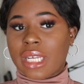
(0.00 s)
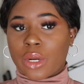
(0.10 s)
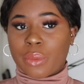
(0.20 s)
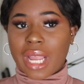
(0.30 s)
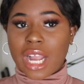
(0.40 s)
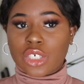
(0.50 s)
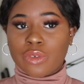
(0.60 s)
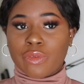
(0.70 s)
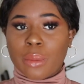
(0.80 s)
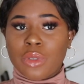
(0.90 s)
get a reaction
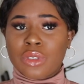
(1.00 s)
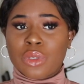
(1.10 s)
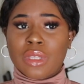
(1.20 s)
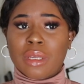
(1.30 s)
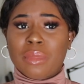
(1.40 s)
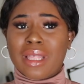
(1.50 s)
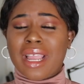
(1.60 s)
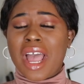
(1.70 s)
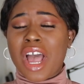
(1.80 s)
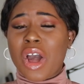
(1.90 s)
from you so they can be like,
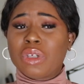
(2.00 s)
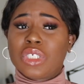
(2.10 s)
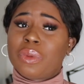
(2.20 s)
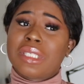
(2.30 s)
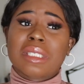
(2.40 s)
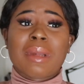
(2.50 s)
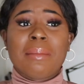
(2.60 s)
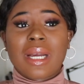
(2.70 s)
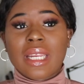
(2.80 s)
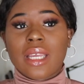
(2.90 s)
all she wants is my
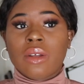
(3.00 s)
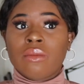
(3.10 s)
money.